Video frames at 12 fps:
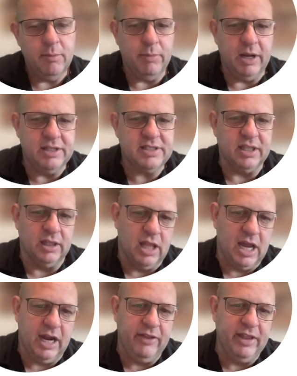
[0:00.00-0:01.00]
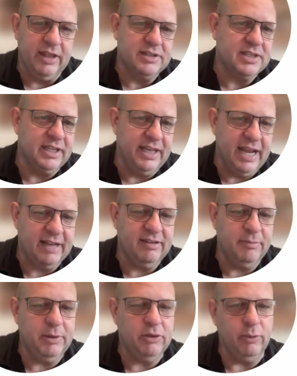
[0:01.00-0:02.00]
but it's the line that is
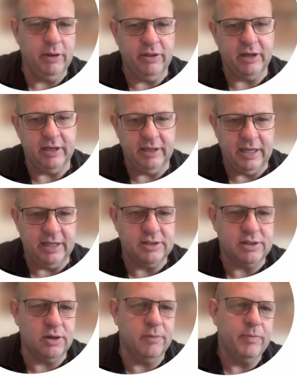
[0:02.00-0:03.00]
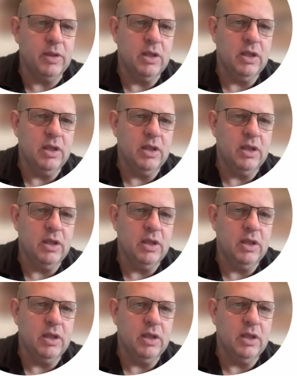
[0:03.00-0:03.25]
connected between the condenser